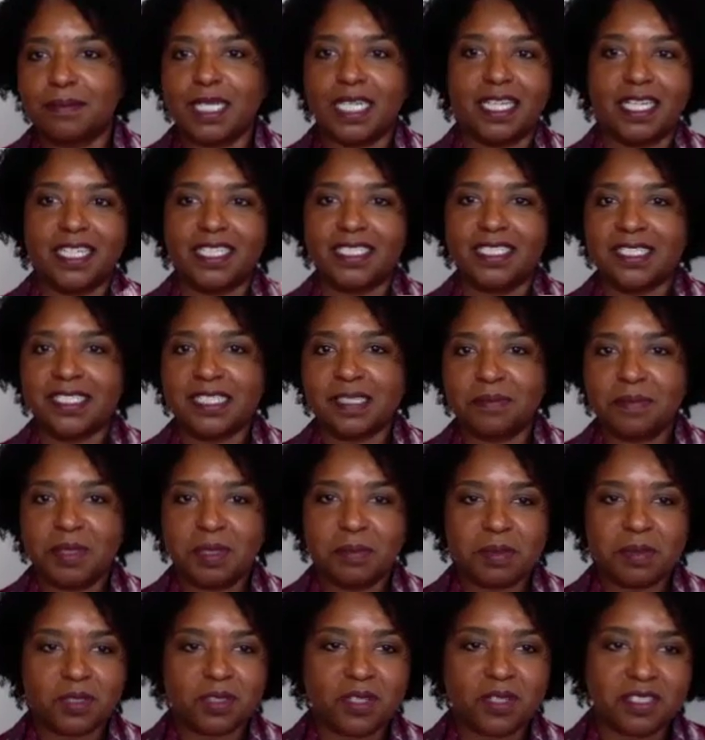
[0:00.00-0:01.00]
mind, some
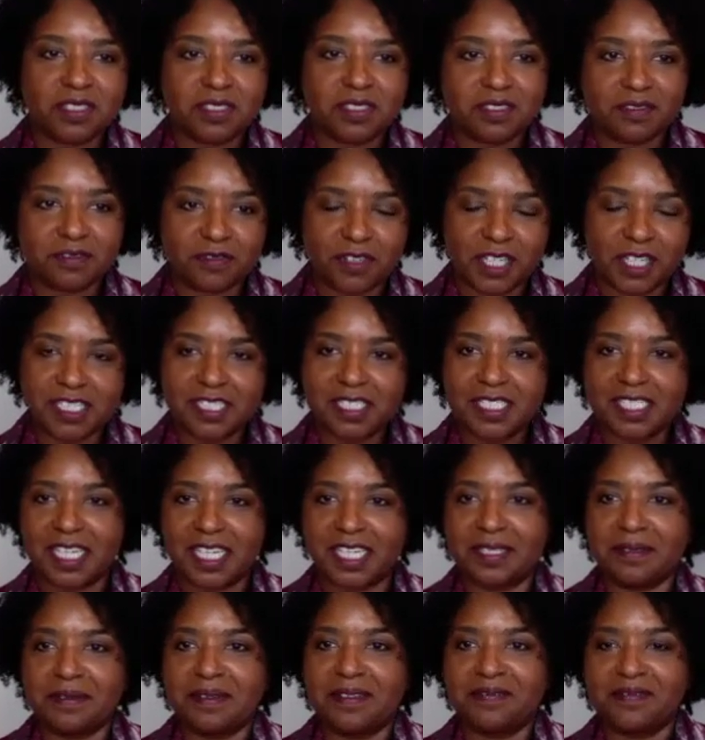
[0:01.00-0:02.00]
people call it the
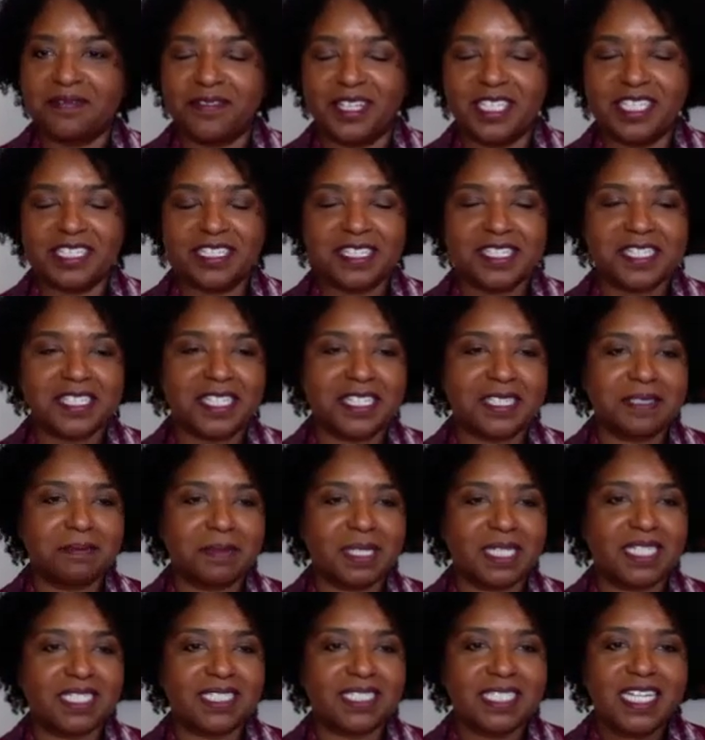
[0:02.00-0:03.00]
Frankenstein
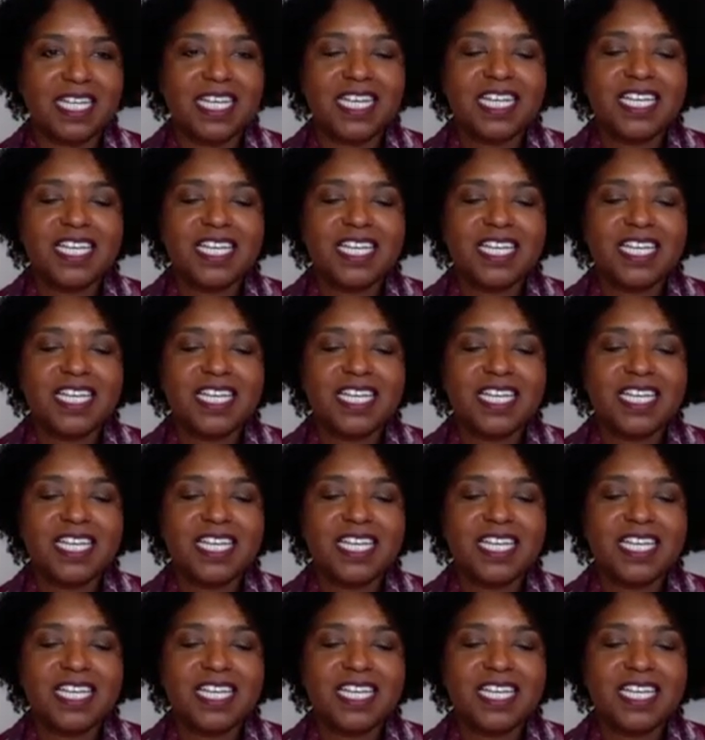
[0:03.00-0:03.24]
mind,